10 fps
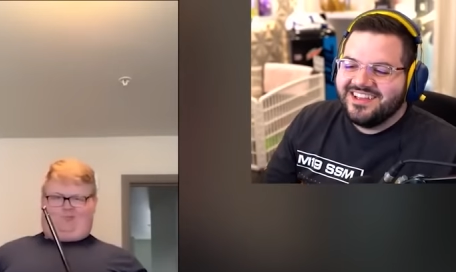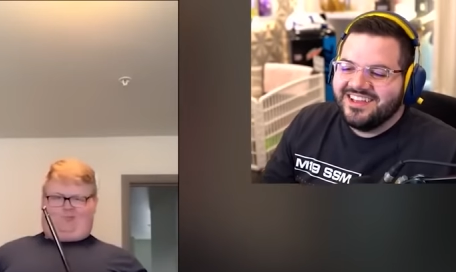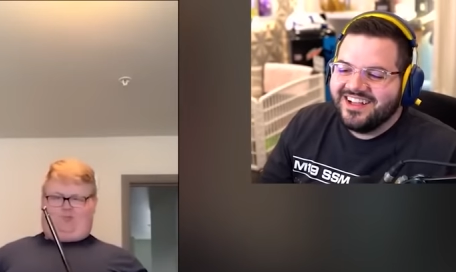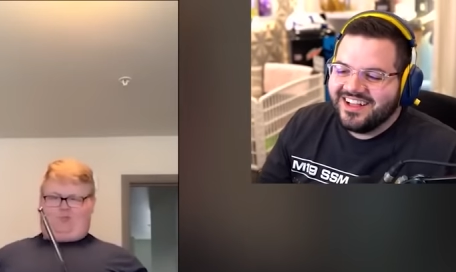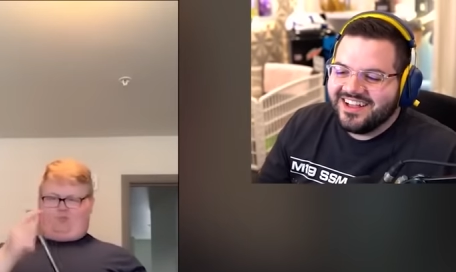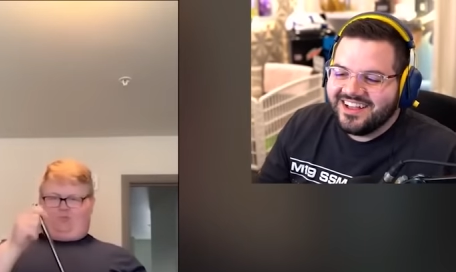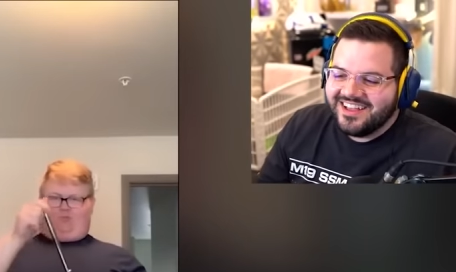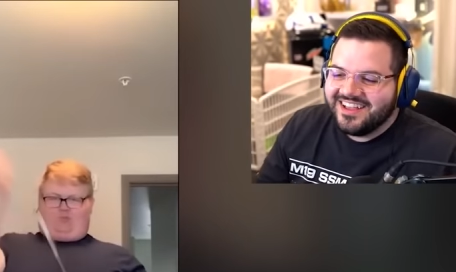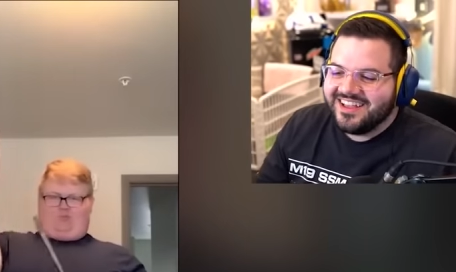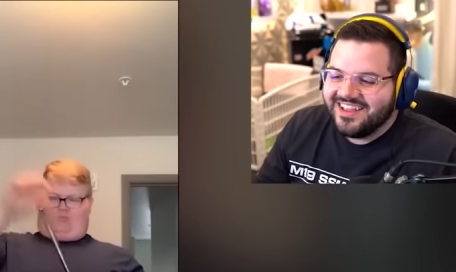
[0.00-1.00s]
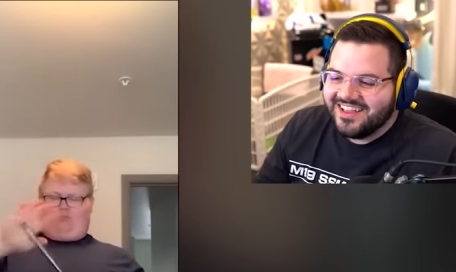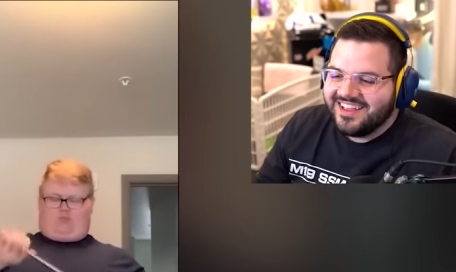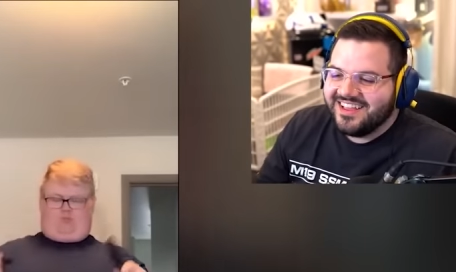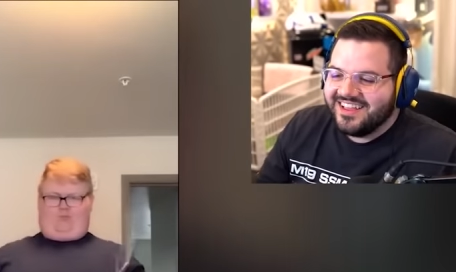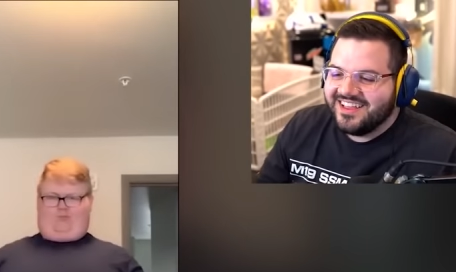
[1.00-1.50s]

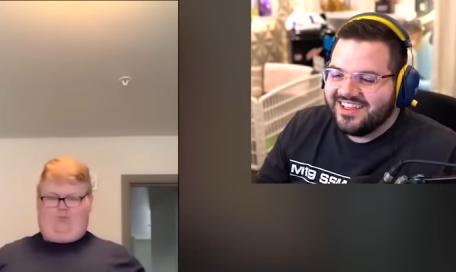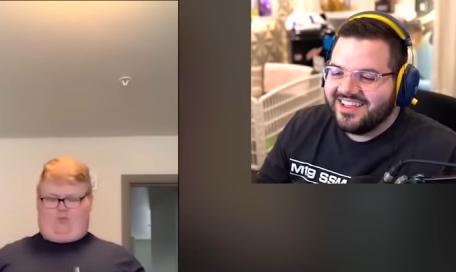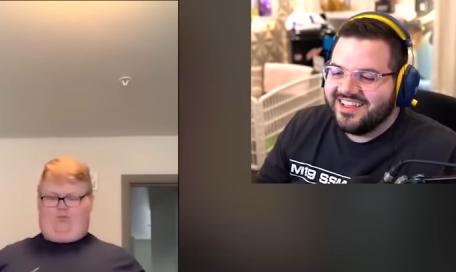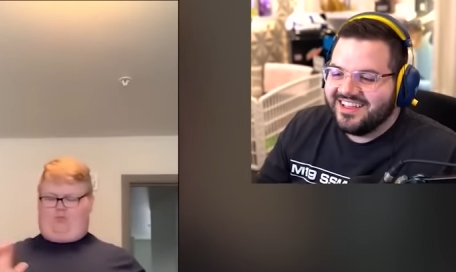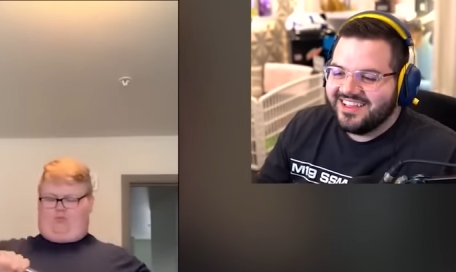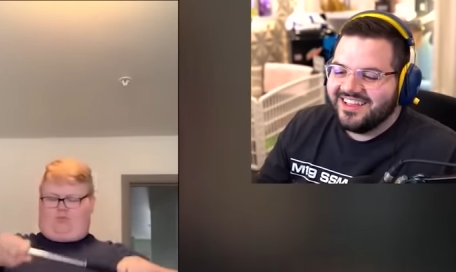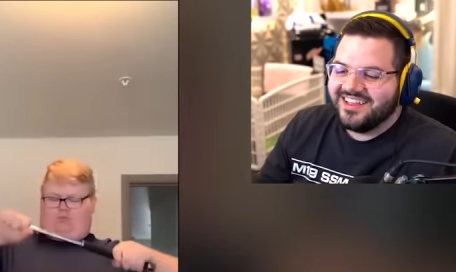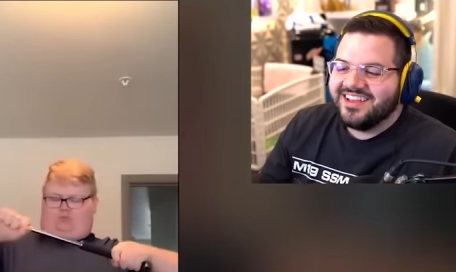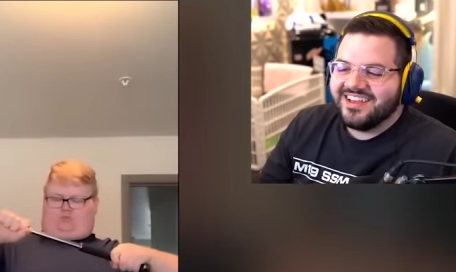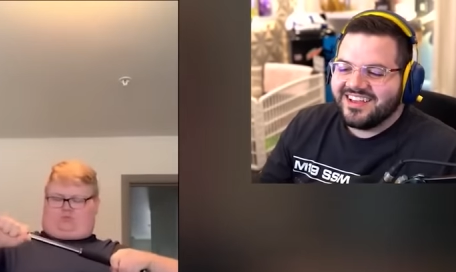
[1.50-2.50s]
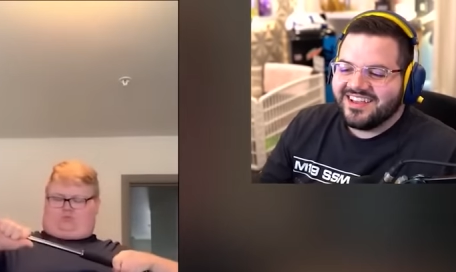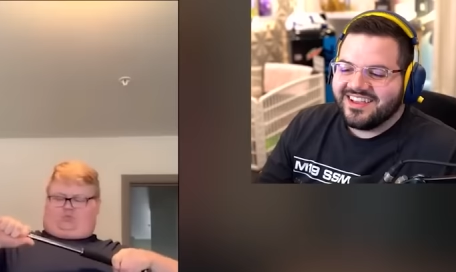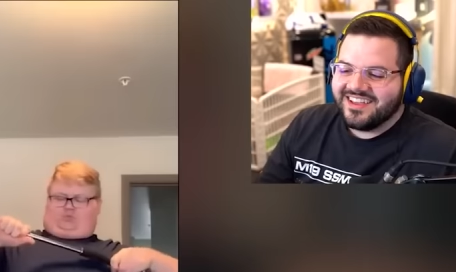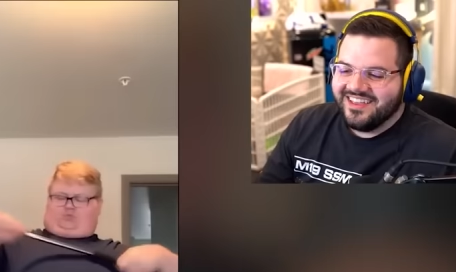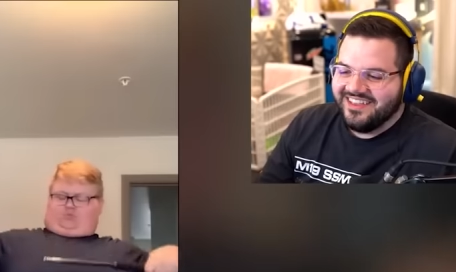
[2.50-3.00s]

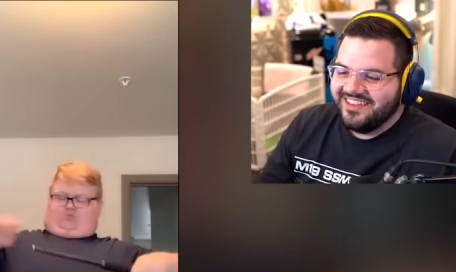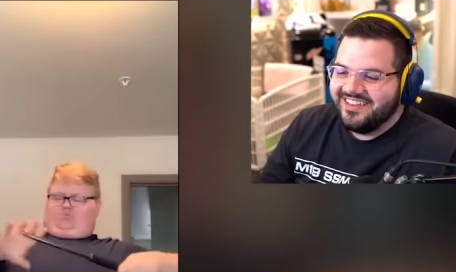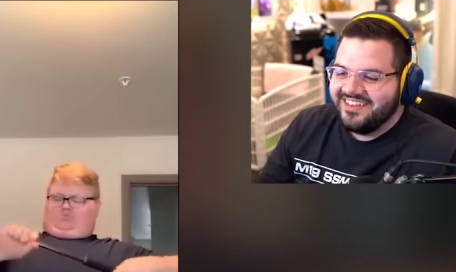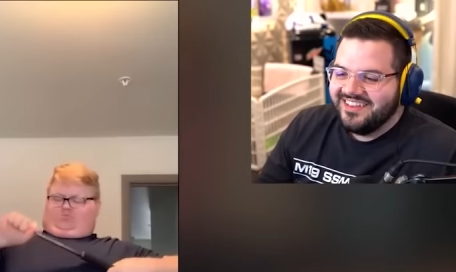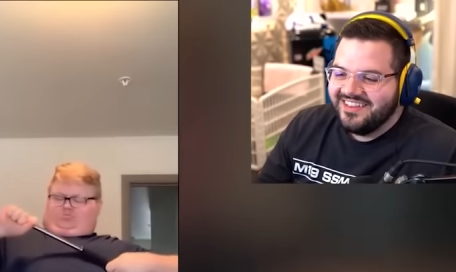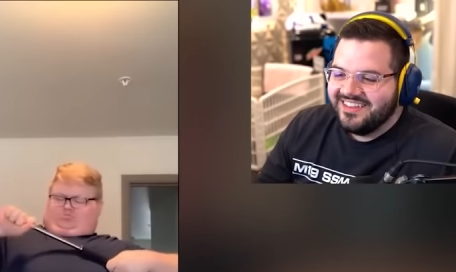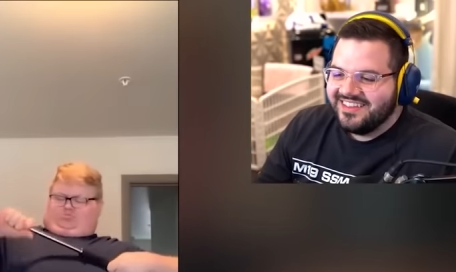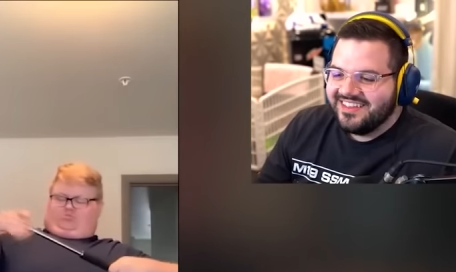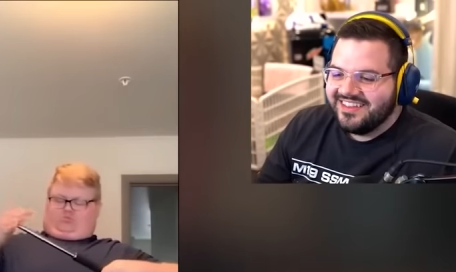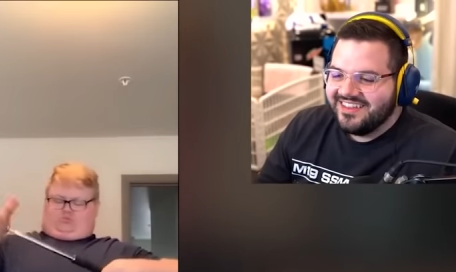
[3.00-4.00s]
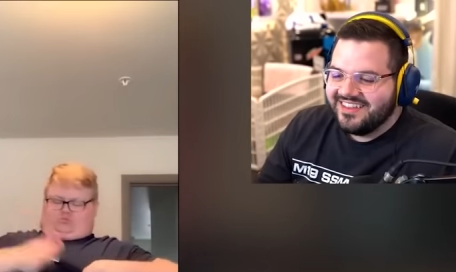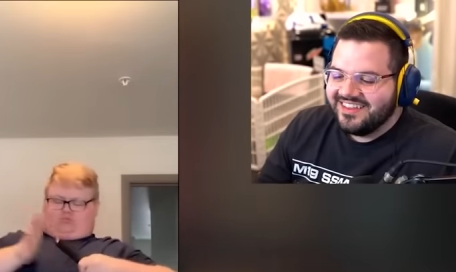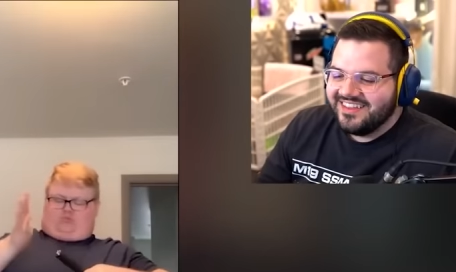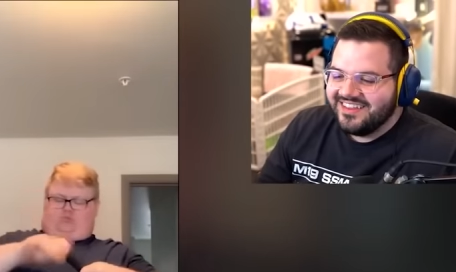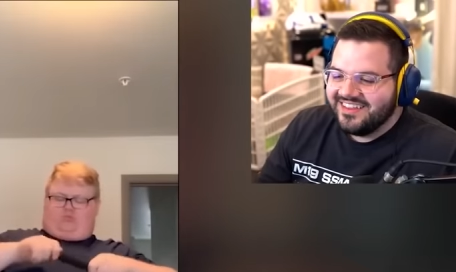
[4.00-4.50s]

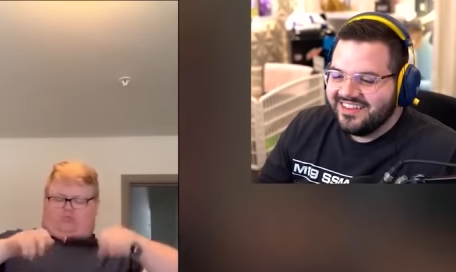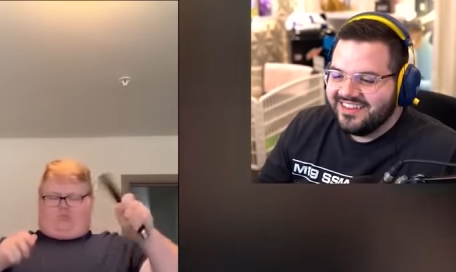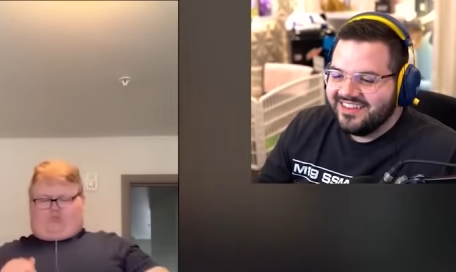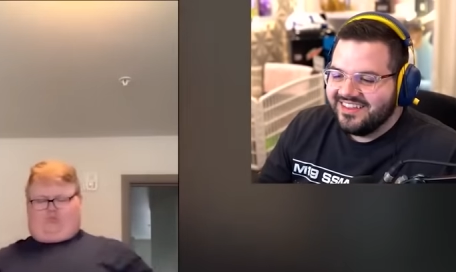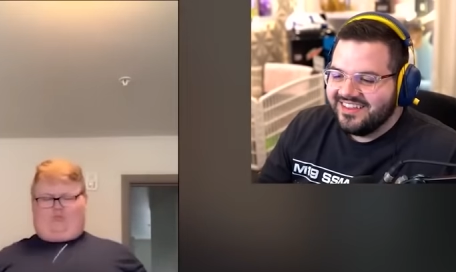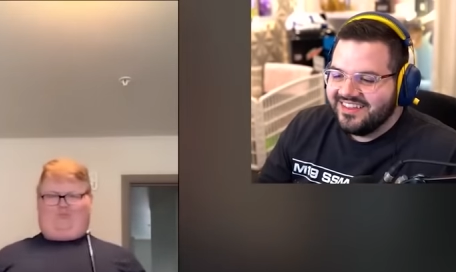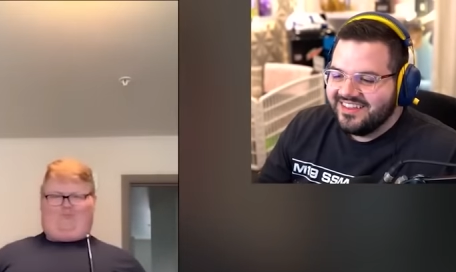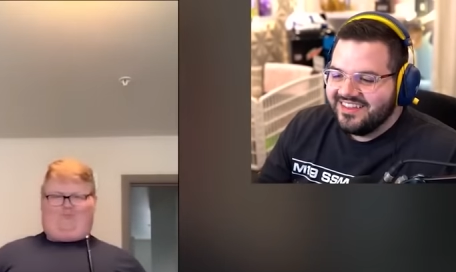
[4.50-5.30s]
No one is speaking in this clip.